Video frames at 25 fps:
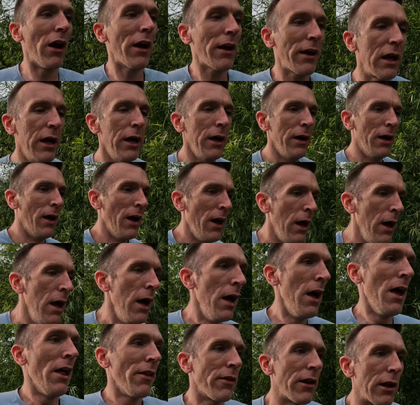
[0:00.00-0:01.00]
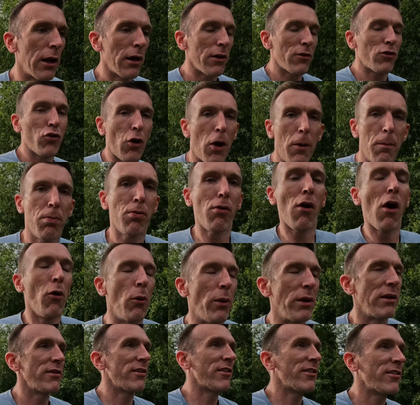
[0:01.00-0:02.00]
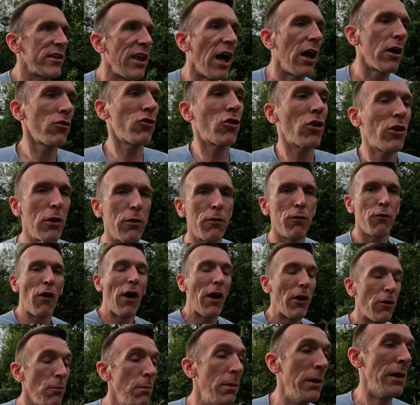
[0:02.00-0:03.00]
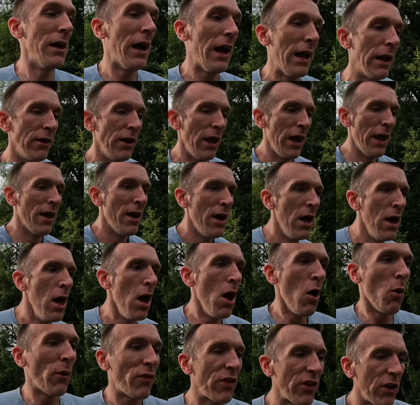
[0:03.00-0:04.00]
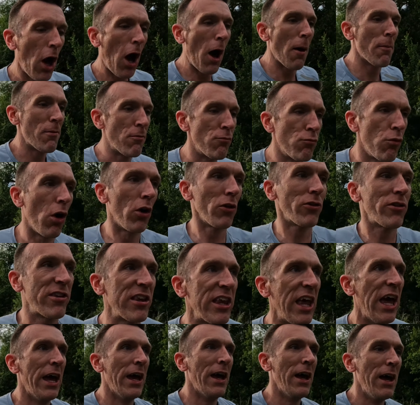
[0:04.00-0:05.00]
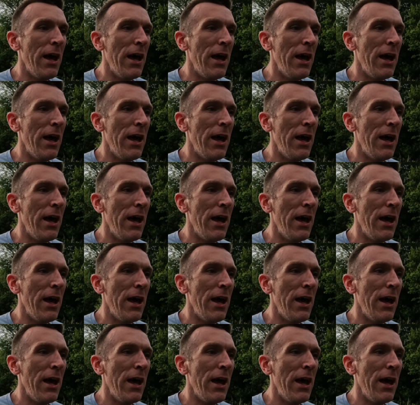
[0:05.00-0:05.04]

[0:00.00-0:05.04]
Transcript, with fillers: like the Lightstrike Pro is such a good foam and with the carbon rods